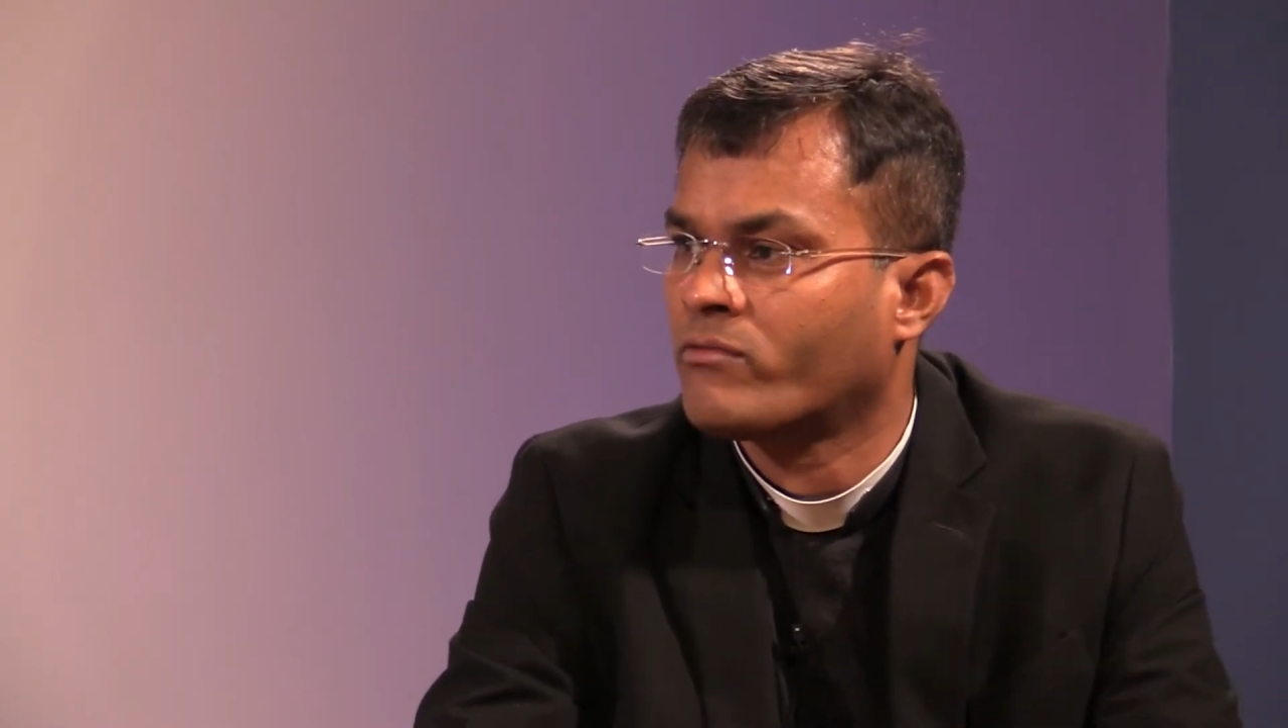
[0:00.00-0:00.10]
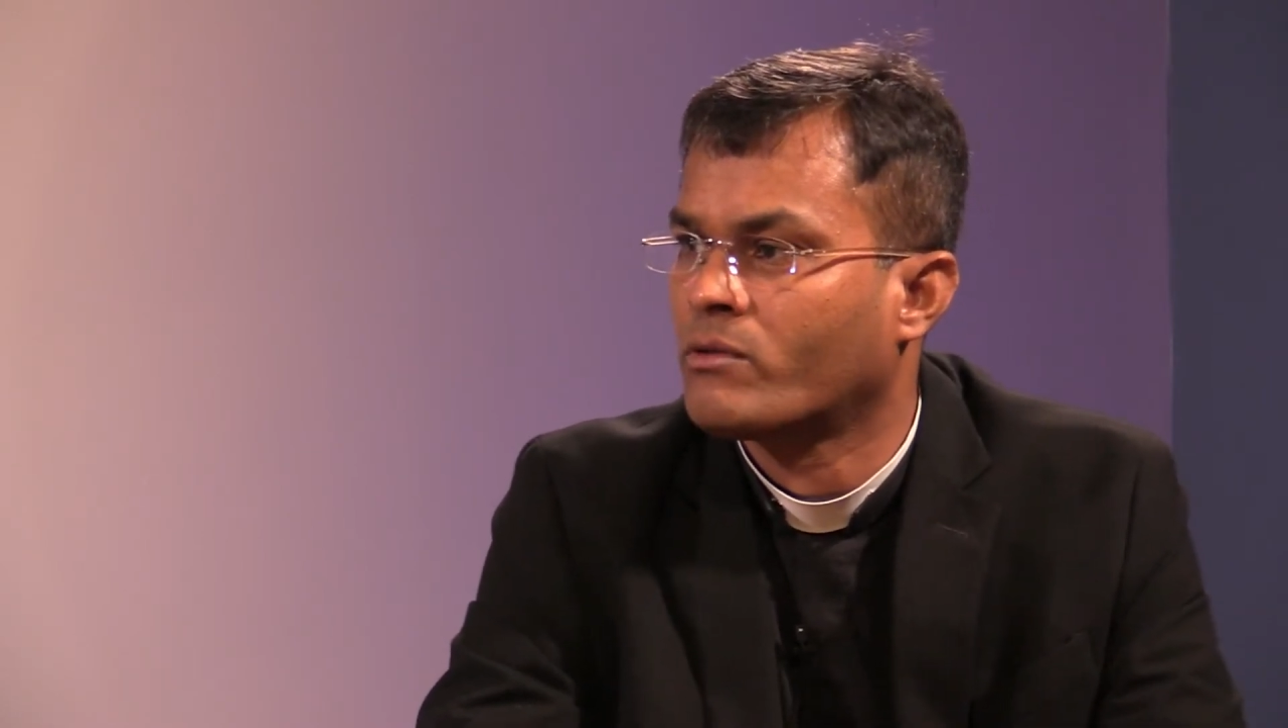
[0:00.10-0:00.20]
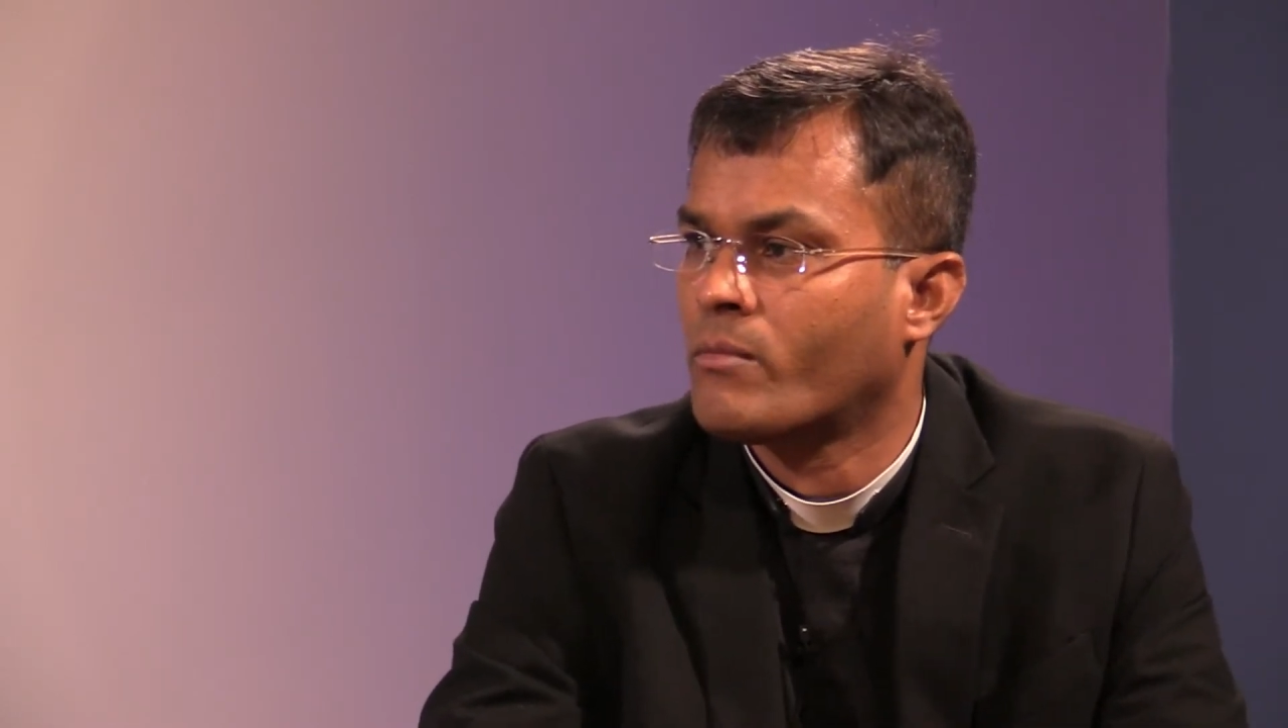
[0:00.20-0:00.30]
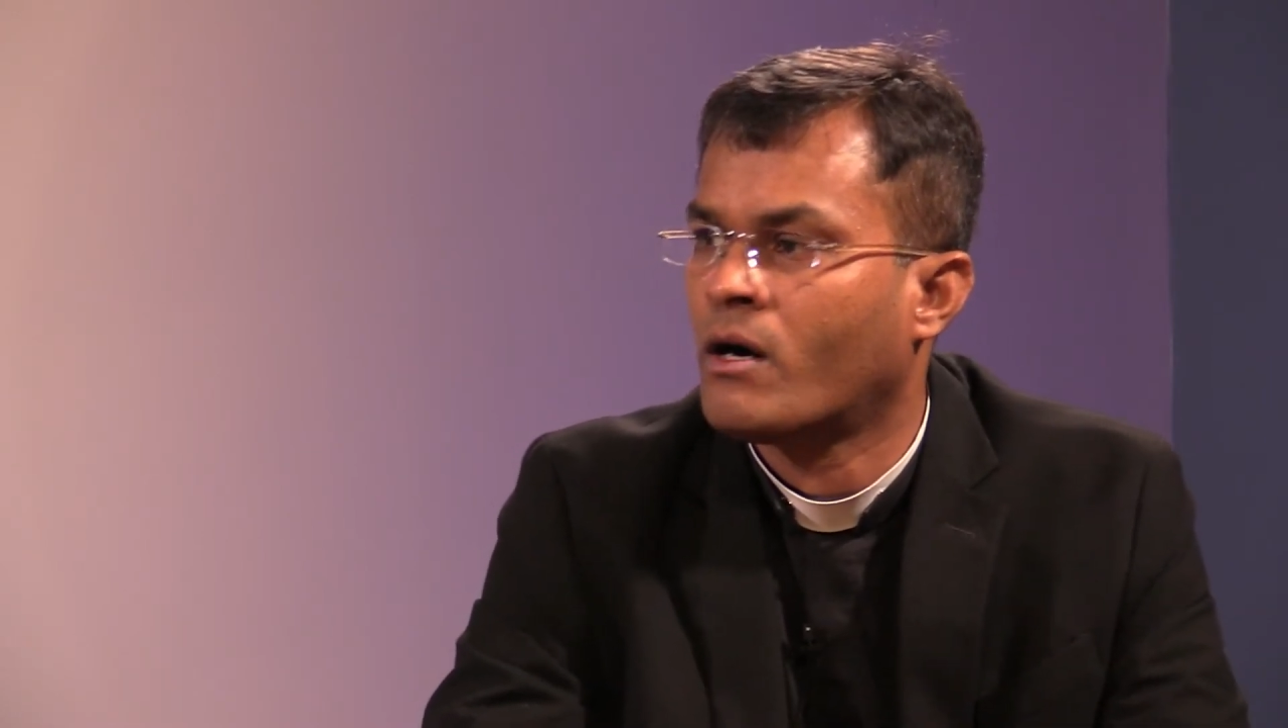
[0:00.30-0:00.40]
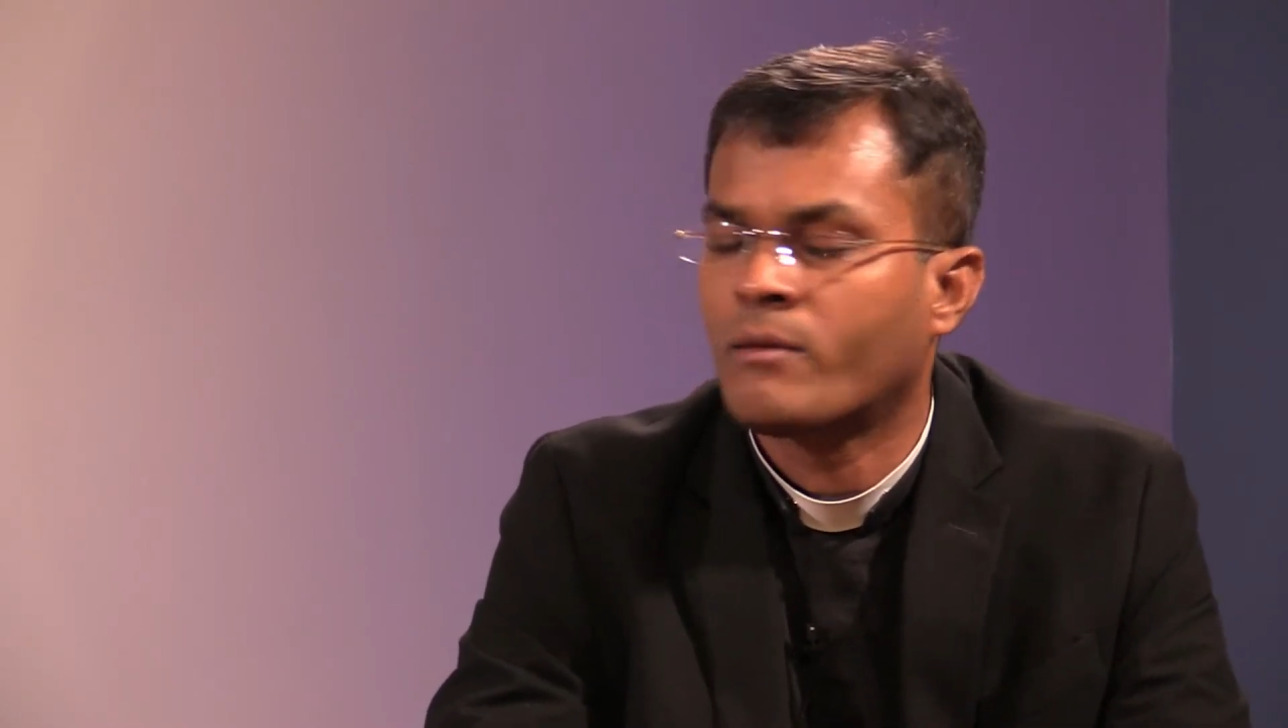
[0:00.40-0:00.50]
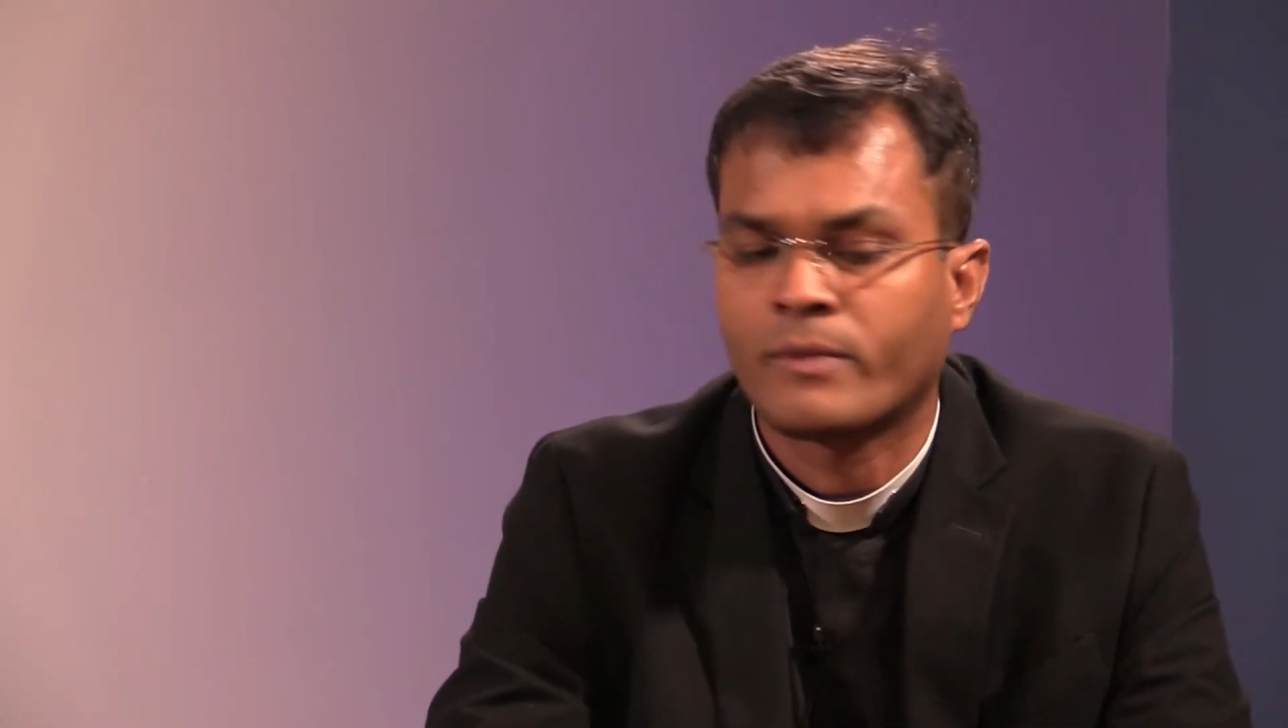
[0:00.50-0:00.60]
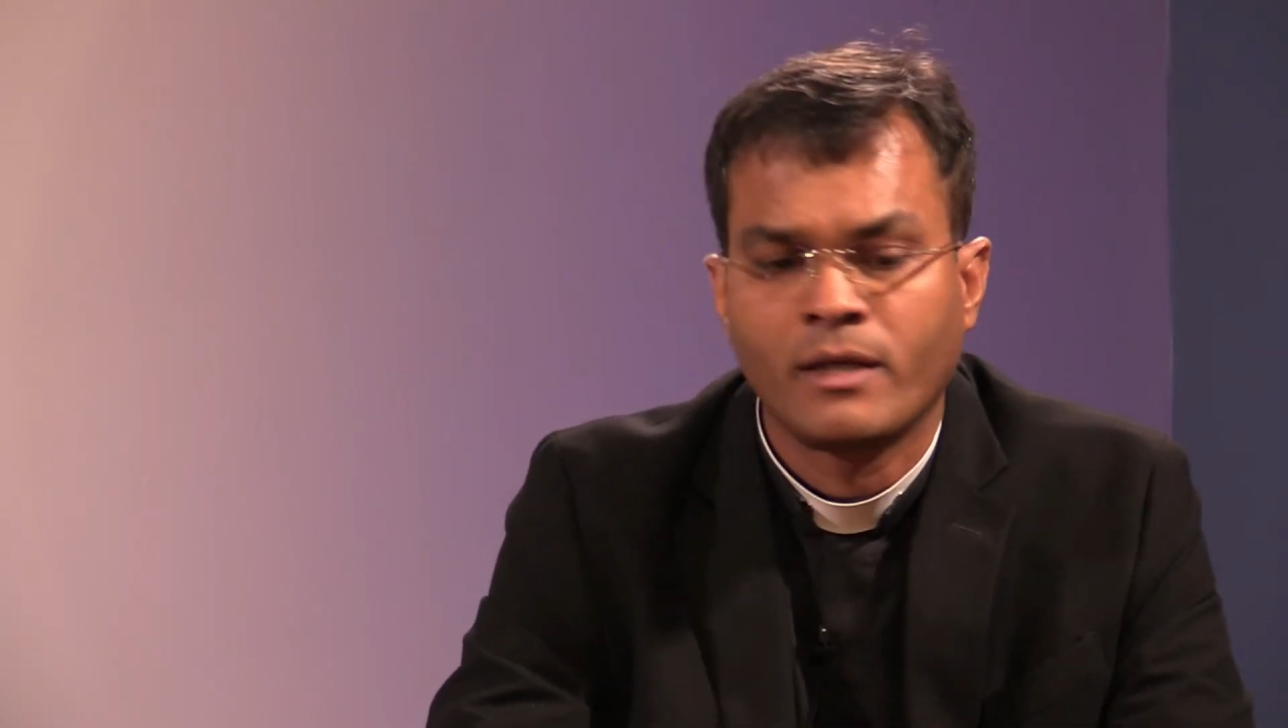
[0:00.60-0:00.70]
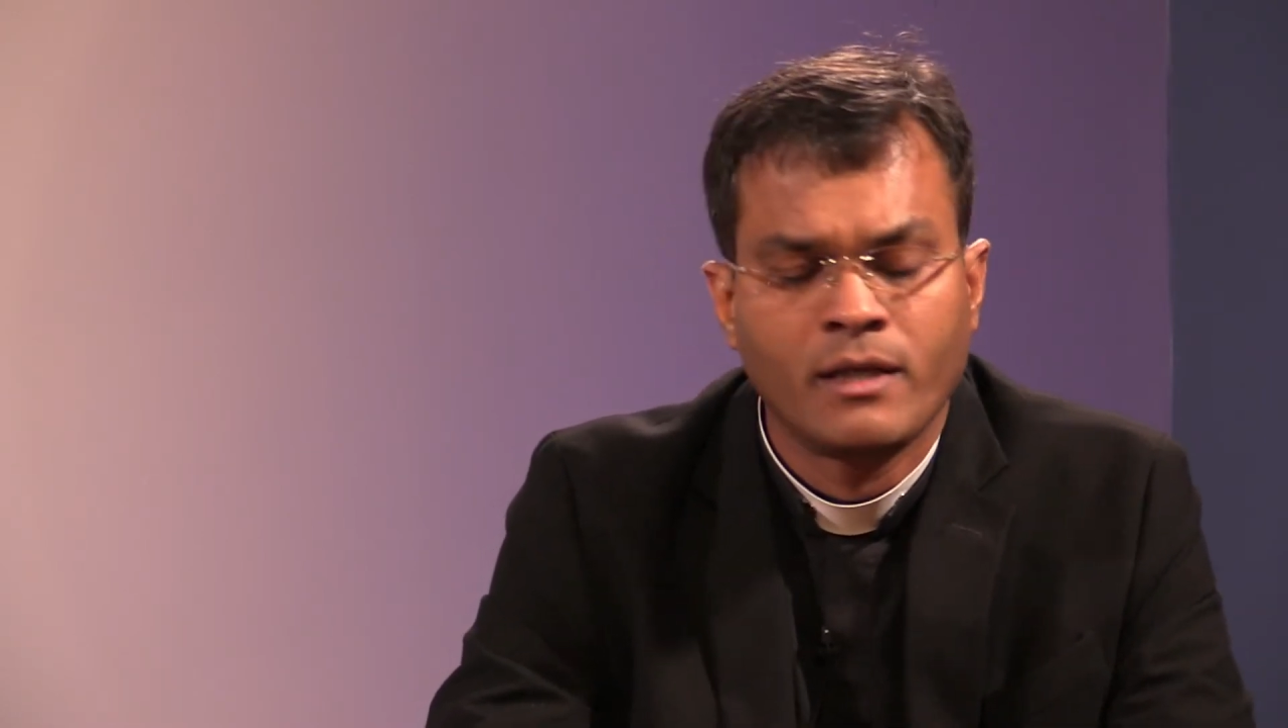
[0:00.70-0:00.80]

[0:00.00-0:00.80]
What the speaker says: with Mom